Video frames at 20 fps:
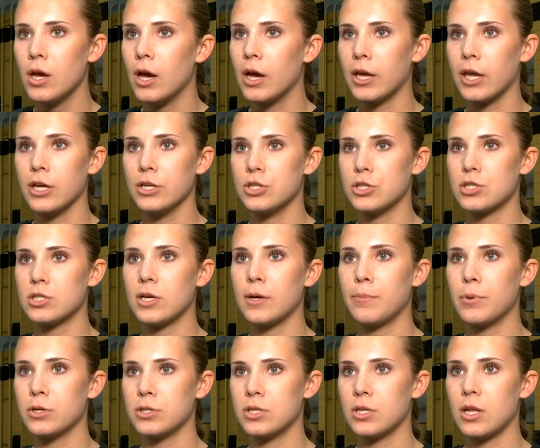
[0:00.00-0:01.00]
again, just
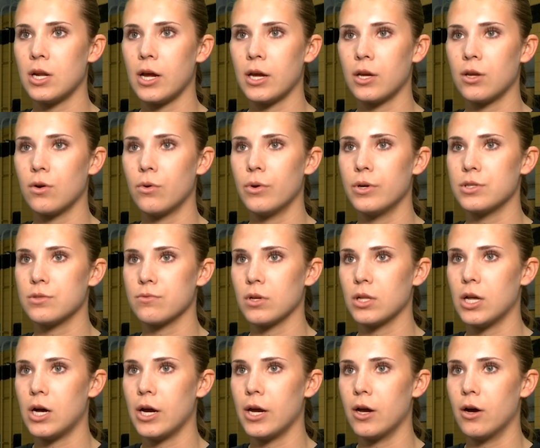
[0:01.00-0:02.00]
that person that I could always
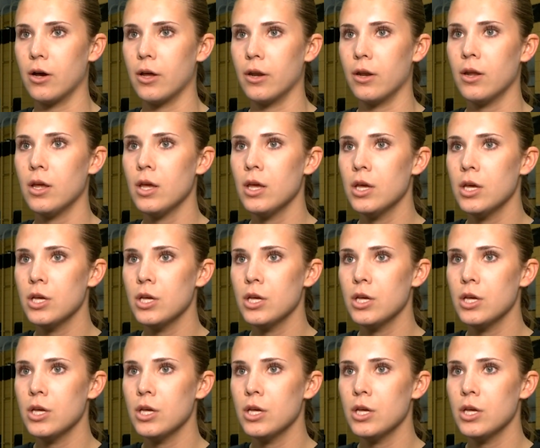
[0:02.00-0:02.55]
rely on.